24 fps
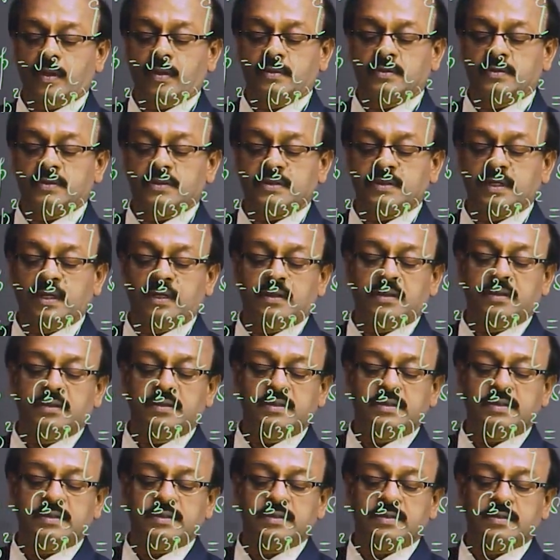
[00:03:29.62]

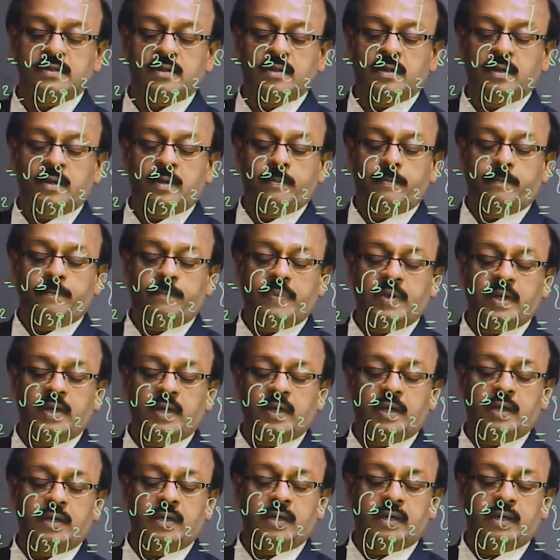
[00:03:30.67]
since
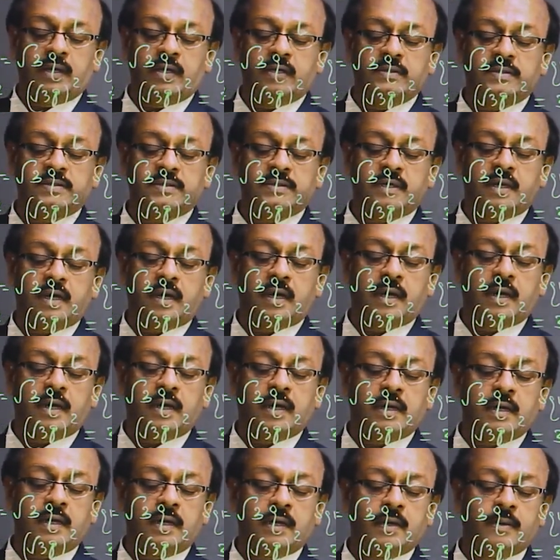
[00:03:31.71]
P is
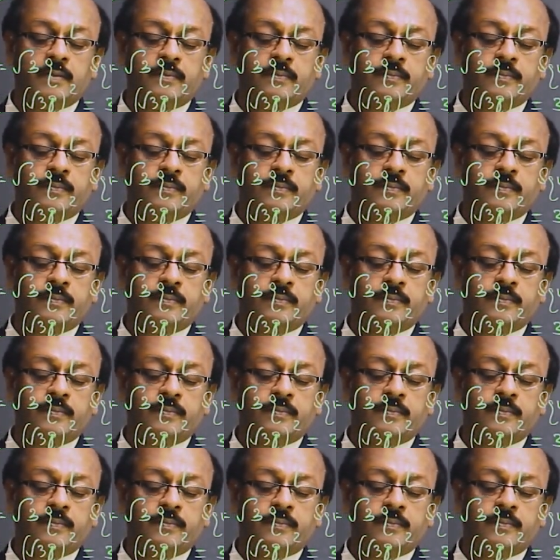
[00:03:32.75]
a